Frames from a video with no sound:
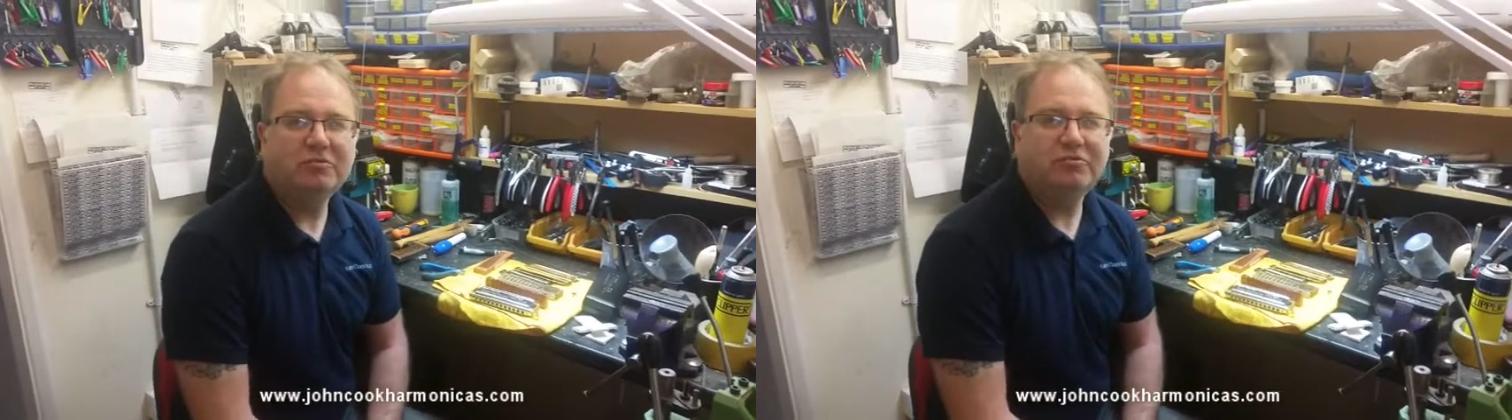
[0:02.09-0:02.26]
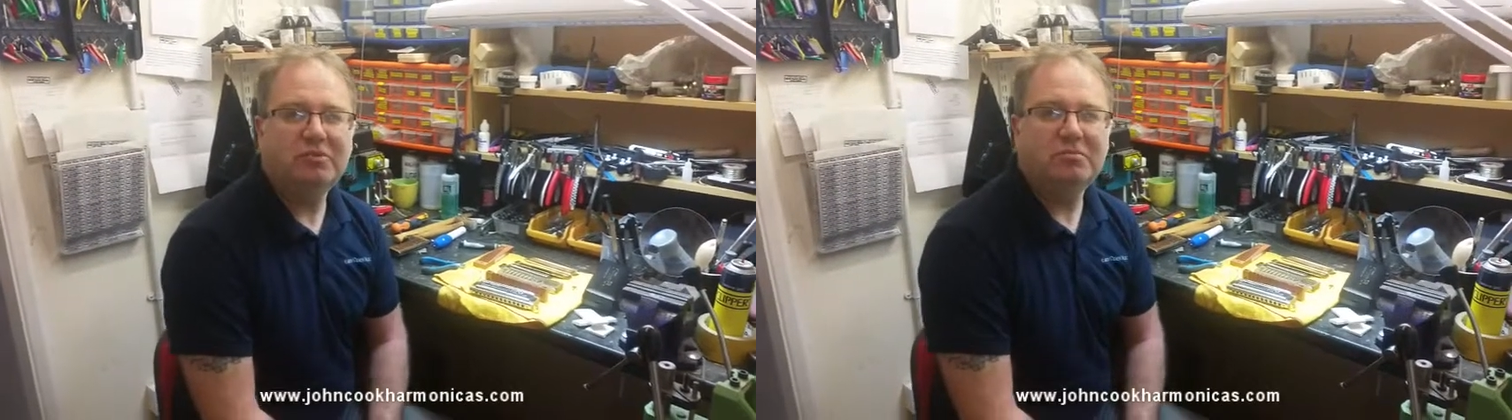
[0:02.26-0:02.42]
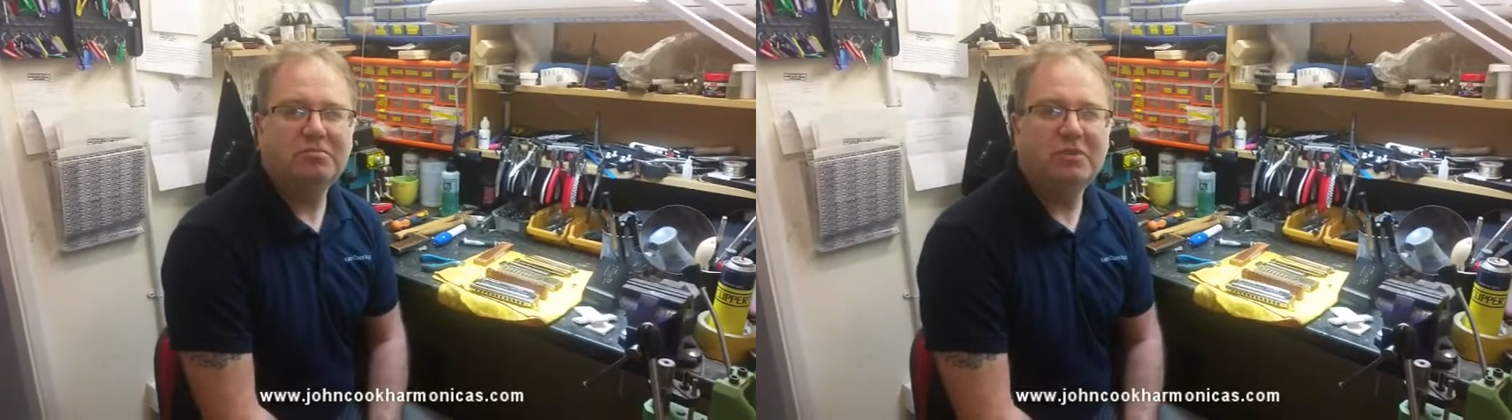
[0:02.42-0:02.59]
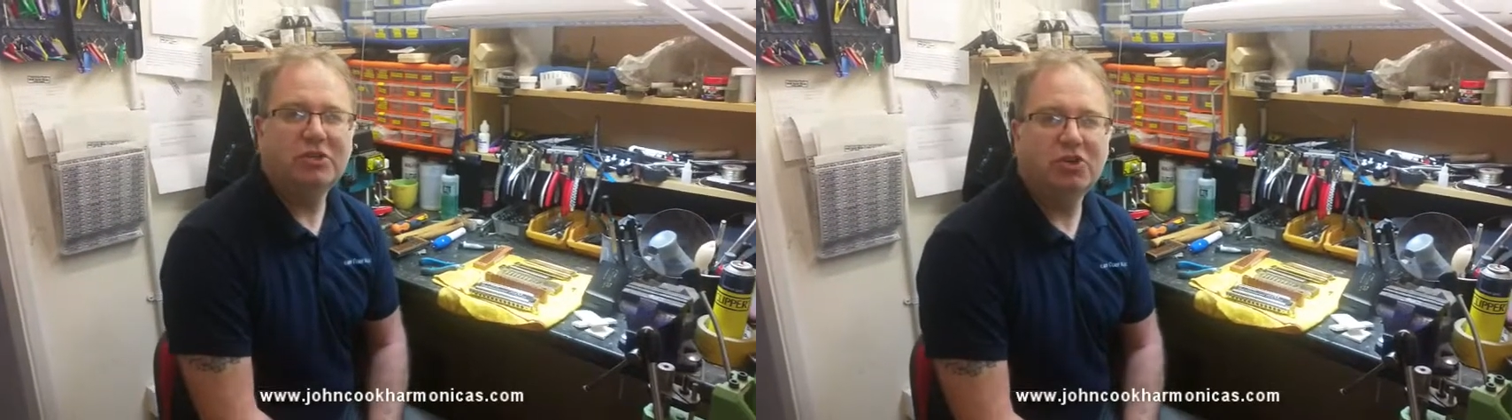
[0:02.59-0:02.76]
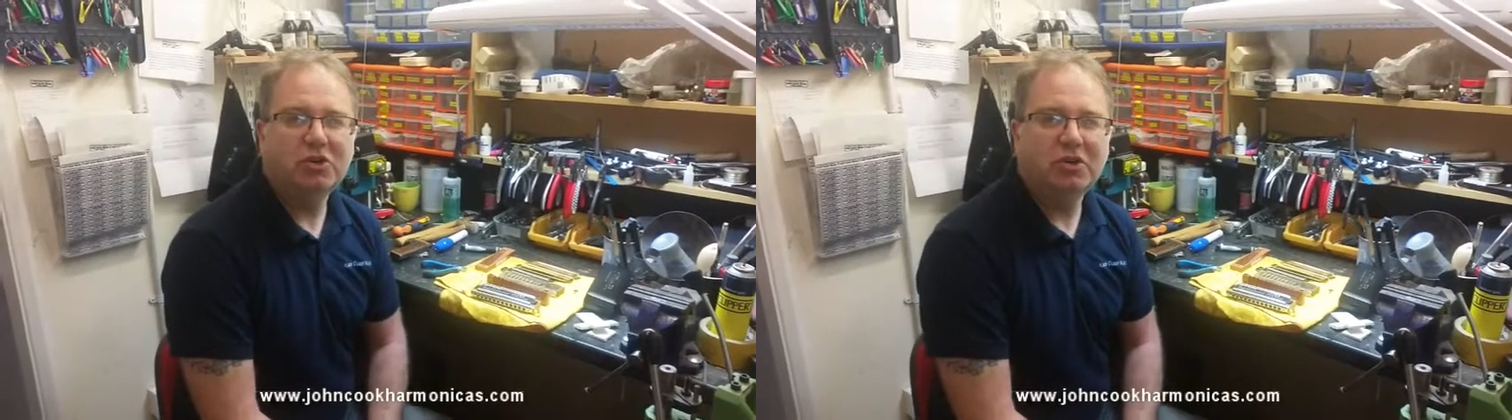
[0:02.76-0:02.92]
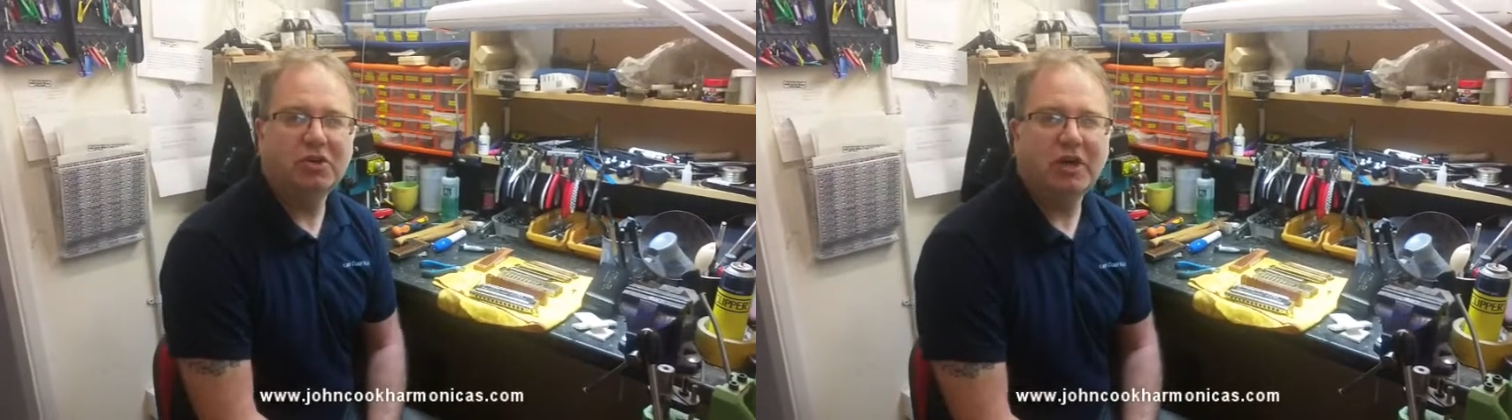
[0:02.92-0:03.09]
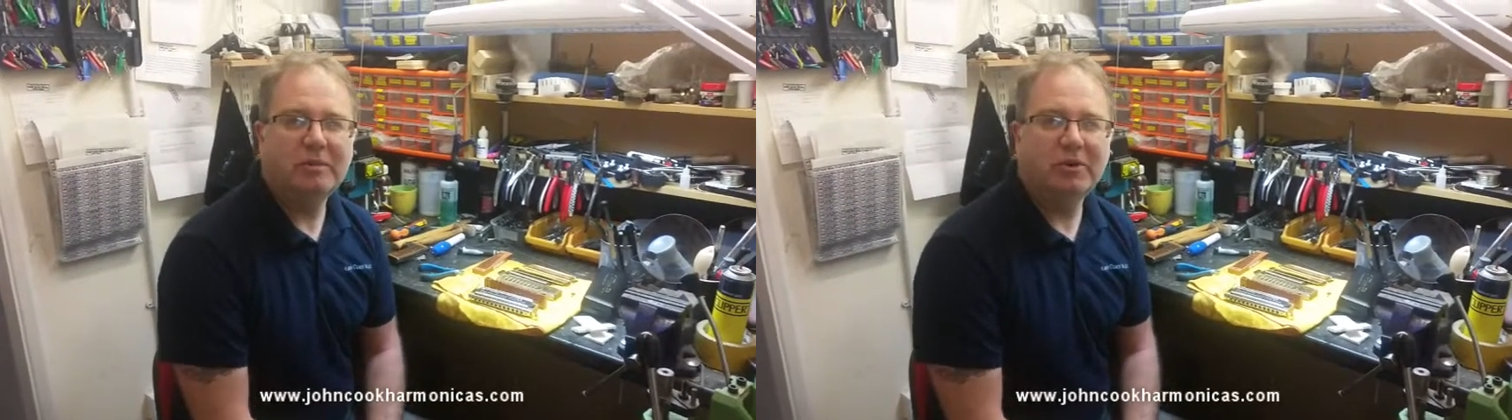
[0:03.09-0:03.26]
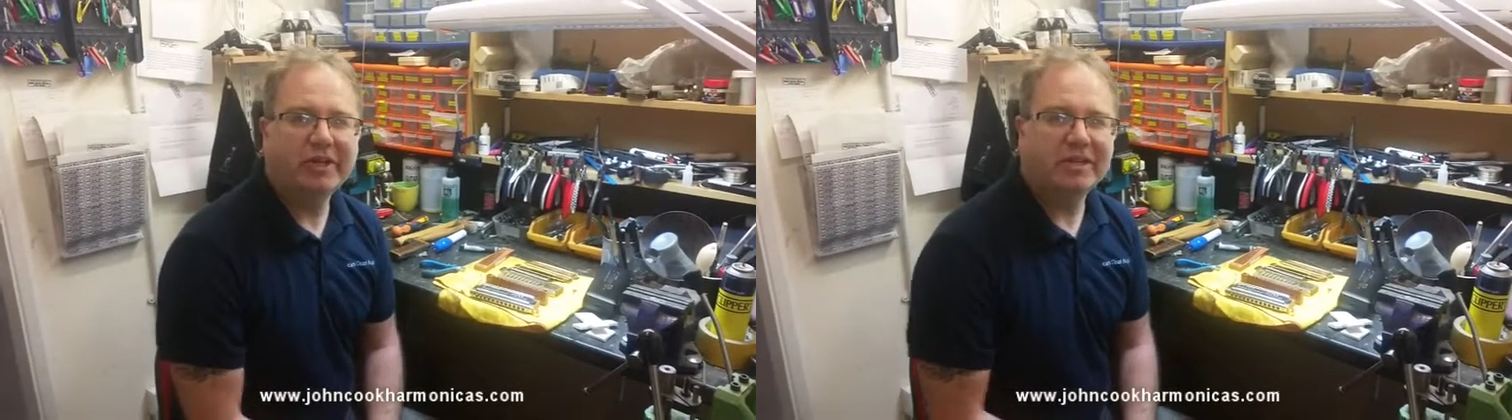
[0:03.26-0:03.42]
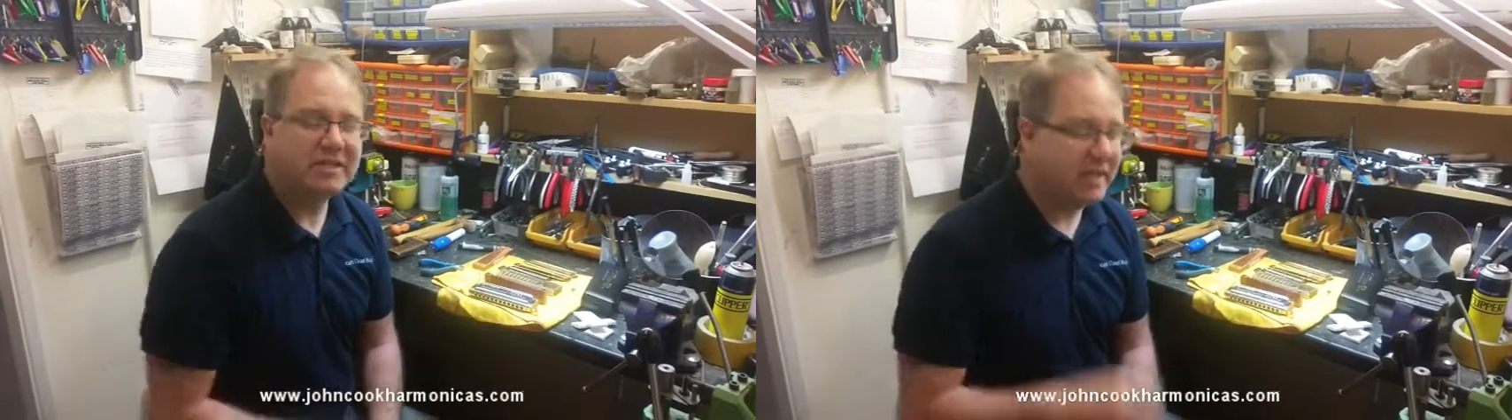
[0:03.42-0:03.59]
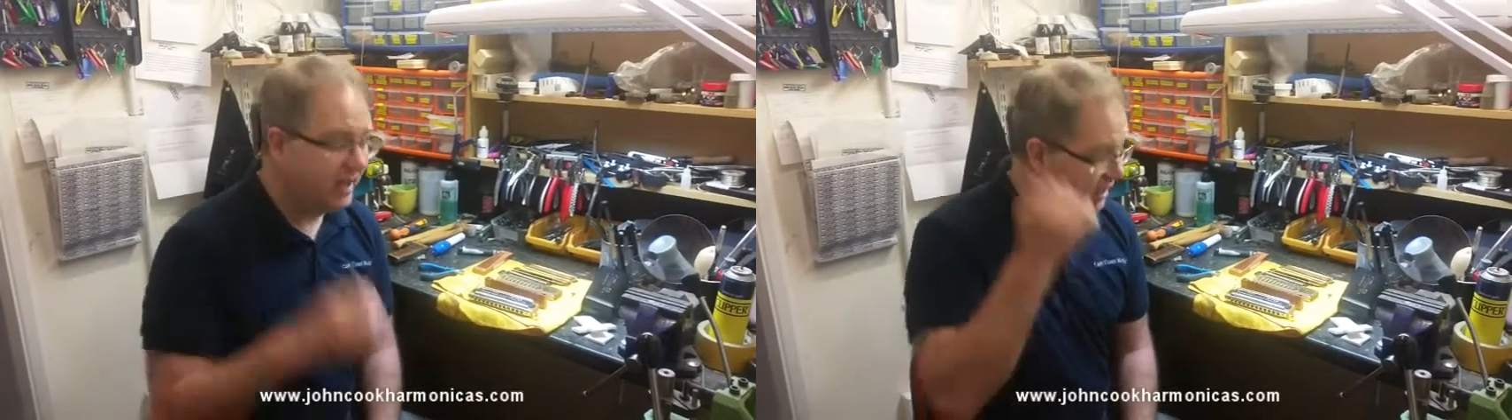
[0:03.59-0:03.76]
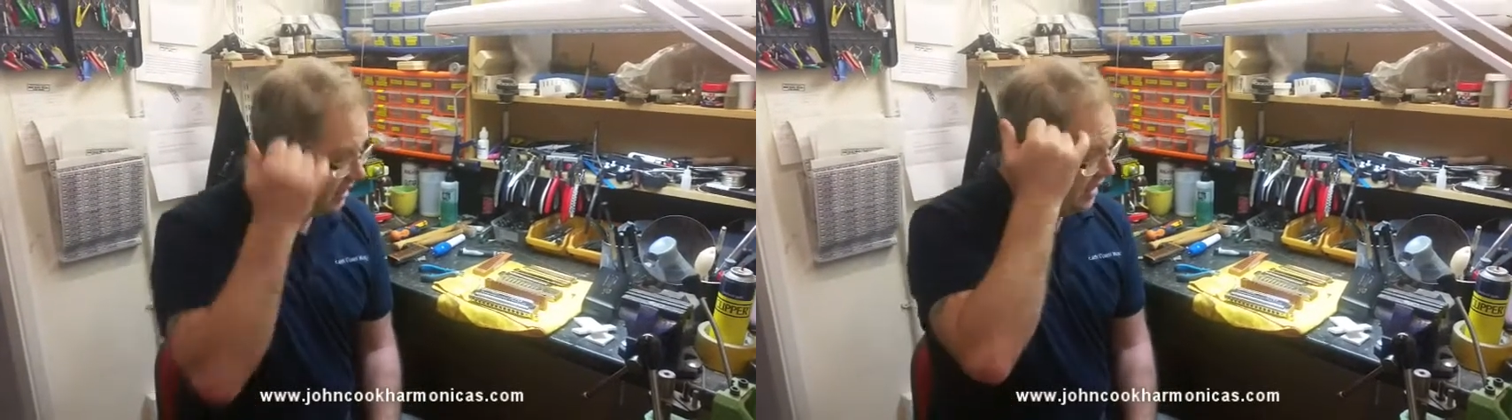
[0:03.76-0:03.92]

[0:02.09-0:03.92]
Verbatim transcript: from John Cook Harmonicas here,